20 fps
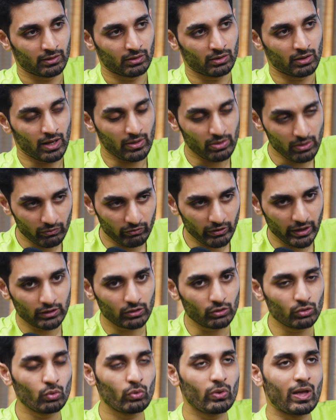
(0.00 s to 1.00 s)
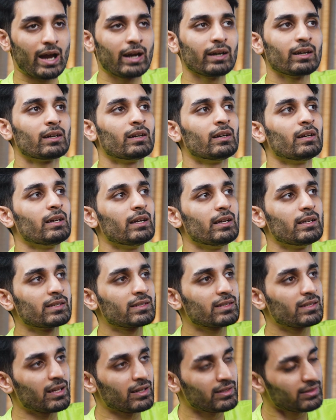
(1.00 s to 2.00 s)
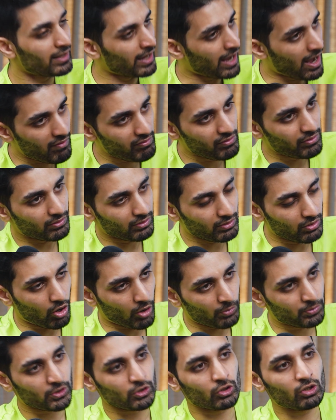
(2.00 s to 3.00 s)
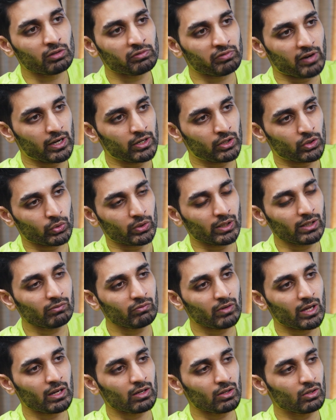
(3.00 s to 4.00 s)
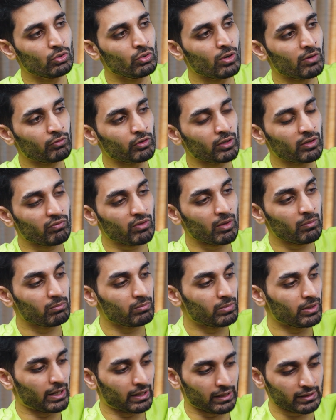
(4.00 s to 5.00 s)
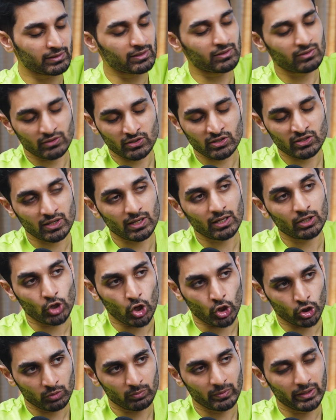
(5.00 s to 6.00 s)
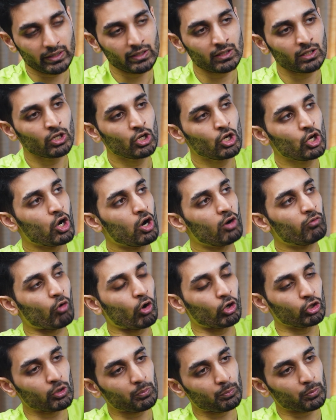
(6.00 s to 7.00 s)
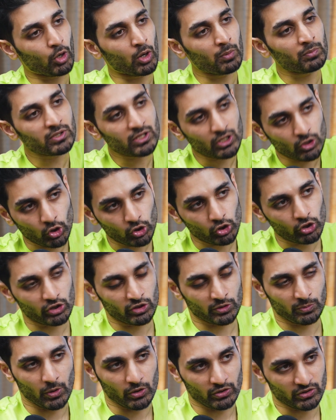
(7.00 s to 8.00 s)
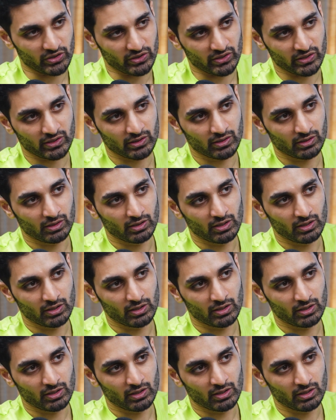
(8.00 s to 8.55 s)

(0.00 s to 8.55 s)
And the way to do that is that they have an option called fine-tuning where you have to give them, let's just say a document of all your prompts and all your responses.